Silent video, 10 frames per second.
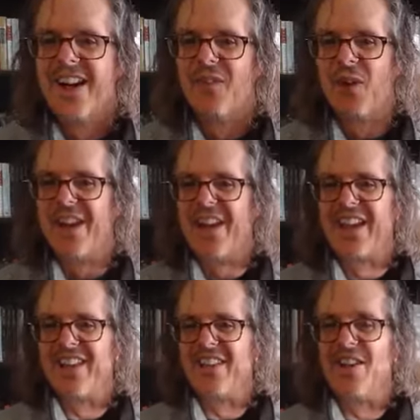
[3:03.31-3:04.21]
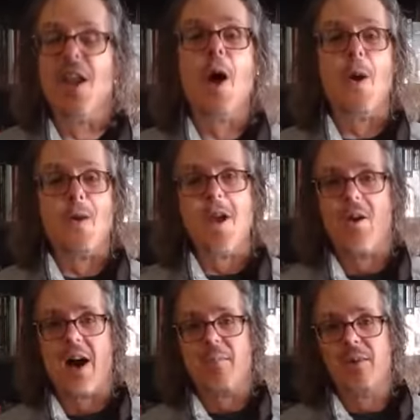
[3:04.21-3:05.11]
uh, one hand in the? No, no,
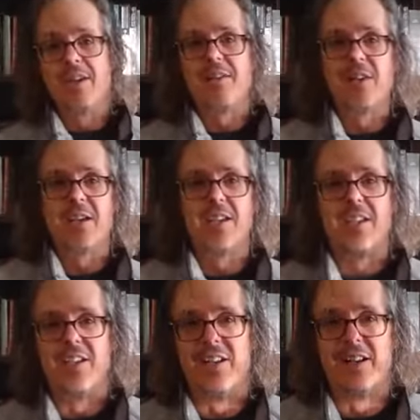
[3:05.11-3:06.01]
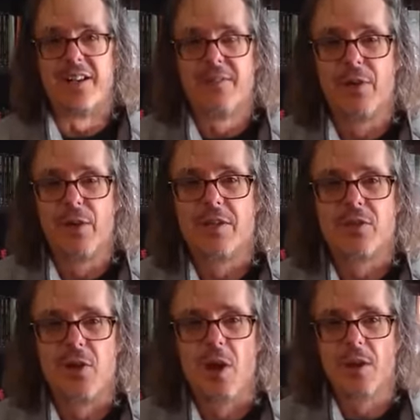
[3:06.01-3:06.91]
I believe in uh, very
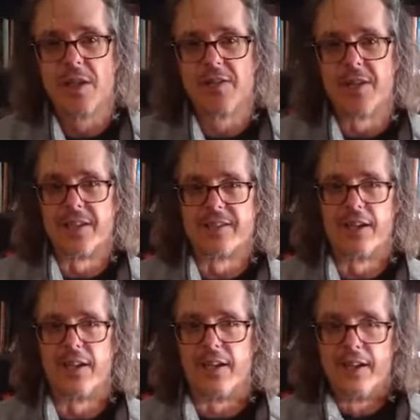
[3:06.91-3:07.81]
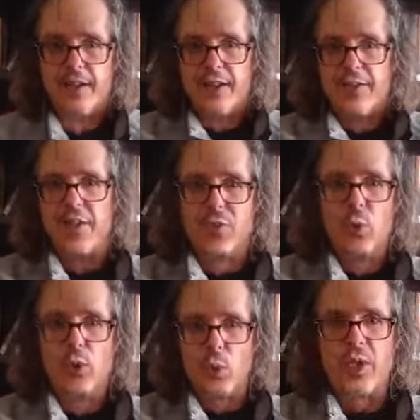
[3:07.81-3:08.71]
strongly that uh, that
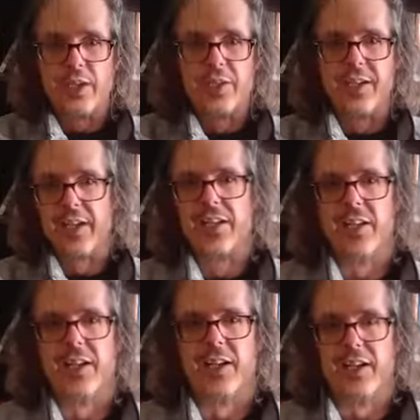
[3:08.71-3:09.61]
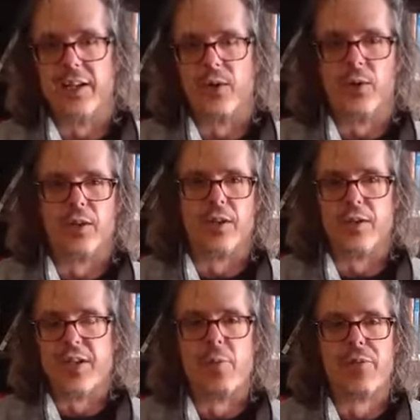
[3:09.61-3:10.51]
dual wielding uh, or, or,
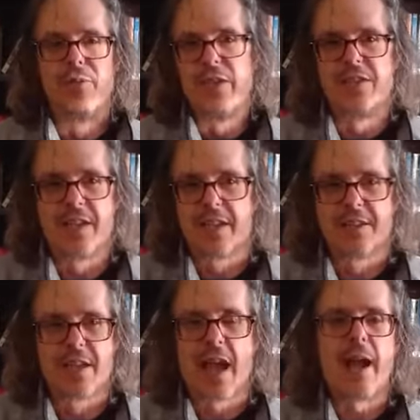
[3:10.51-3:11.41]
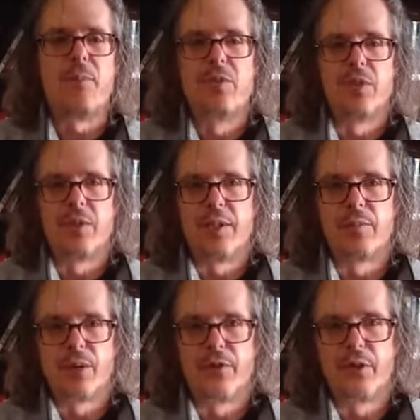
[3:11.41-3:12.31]
double fisting is absolutely
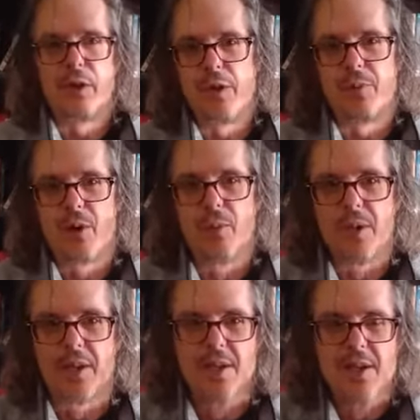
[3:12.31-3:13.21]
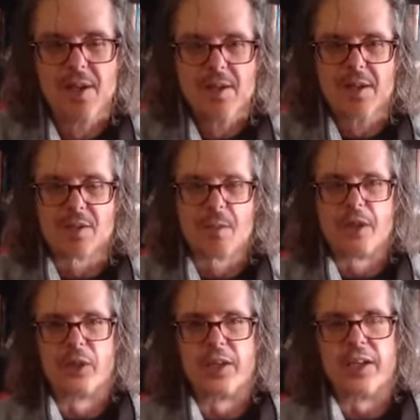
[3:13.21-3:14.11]
perfectly appropriate,
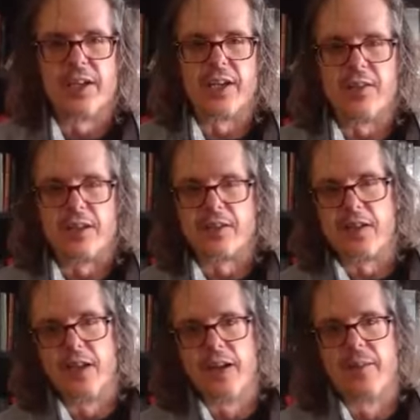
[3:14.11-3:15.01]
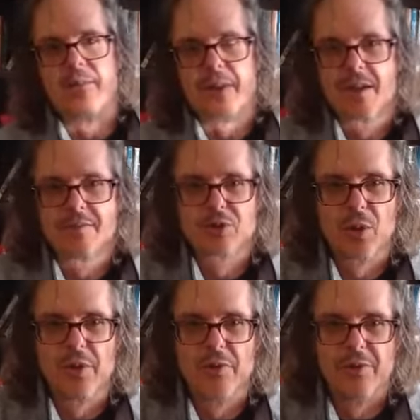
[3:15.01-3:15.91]
especially in this um,
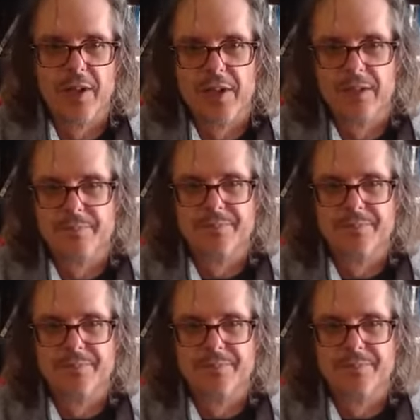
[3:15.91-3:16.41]
sort of uh,